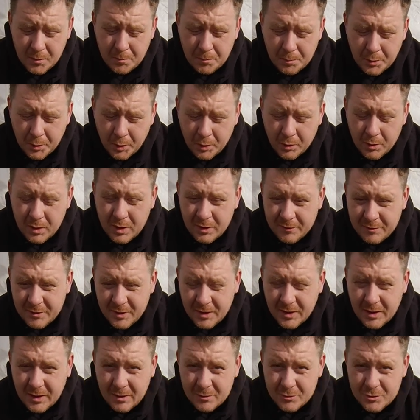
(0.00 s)
But if
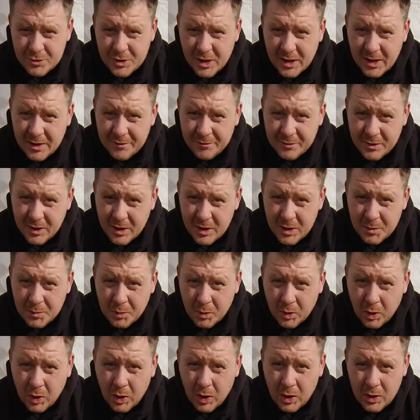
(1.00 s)
you're out driving and you
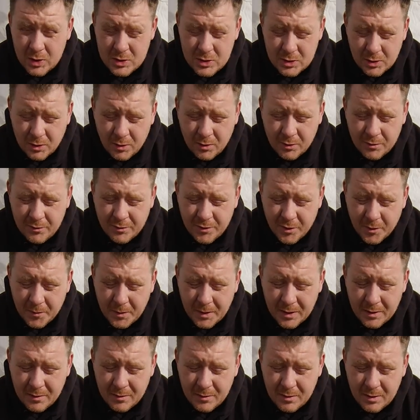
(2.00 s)
put a lot of torque through
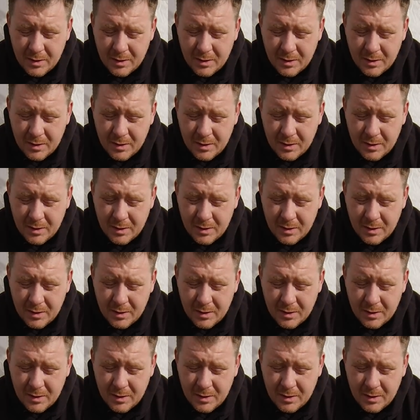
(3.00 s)
it,